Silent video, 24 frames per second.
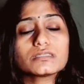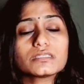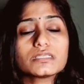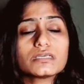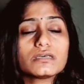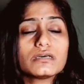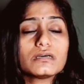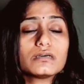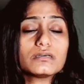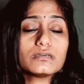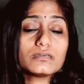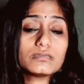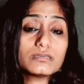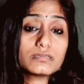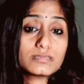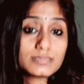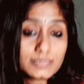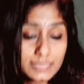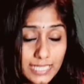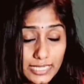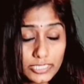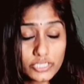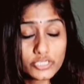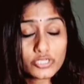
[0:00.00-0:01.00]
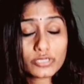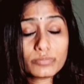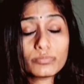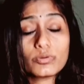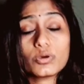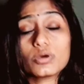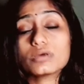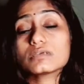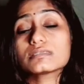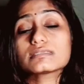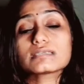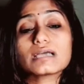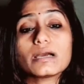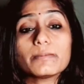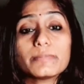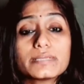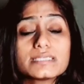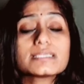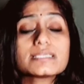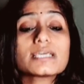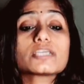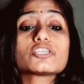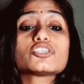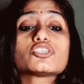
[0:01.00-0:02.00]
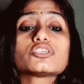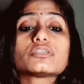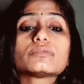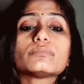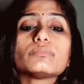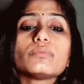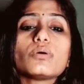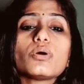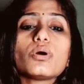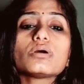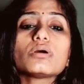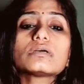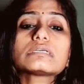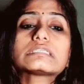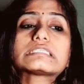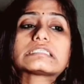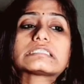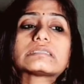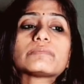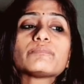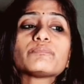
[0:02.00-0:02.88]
the comment section box.